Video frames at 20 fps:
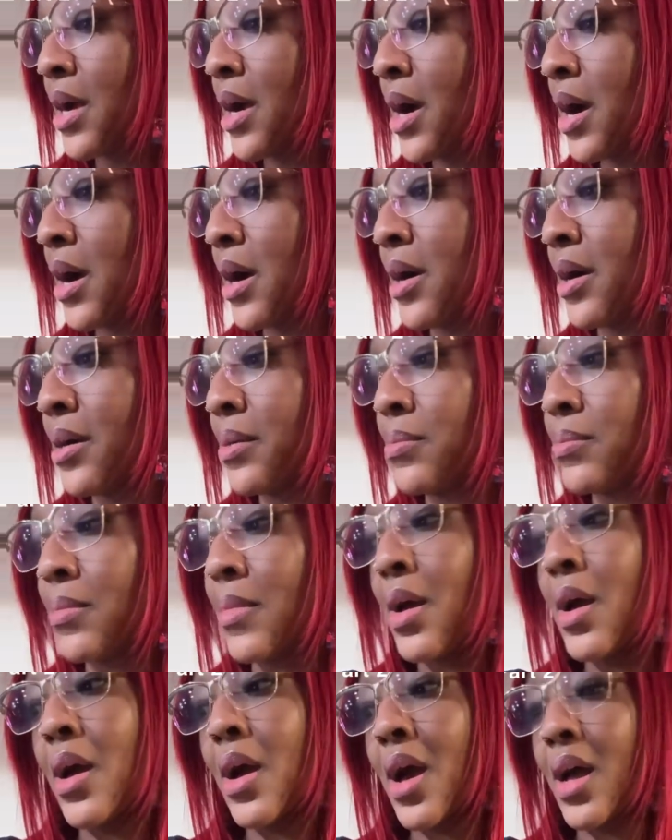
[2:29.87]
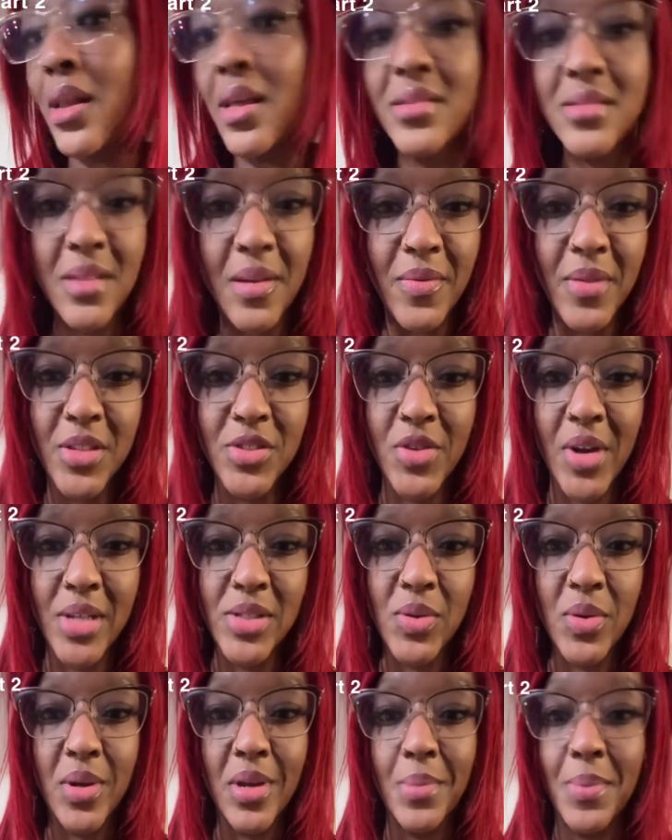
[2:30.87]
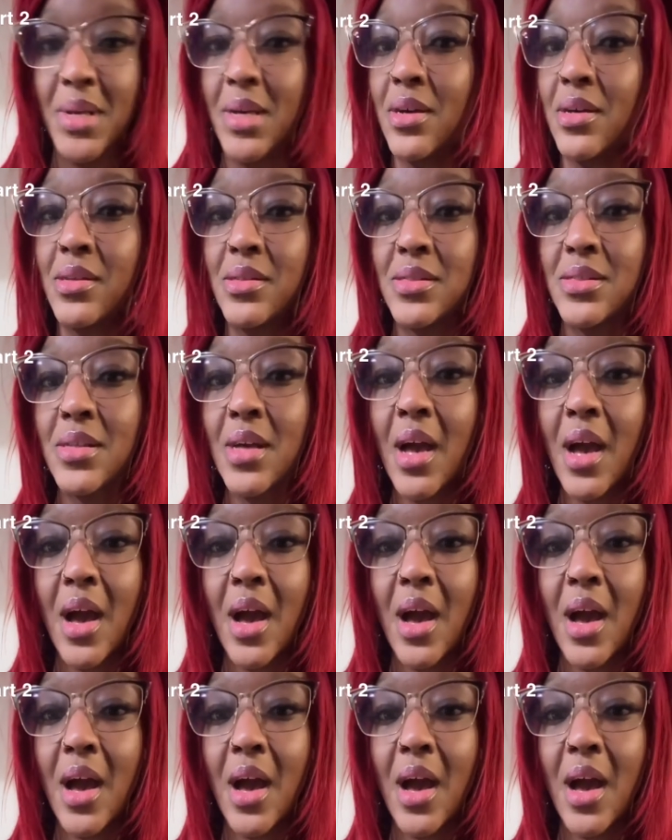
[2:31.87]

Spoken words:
I like stuff that dries quick because,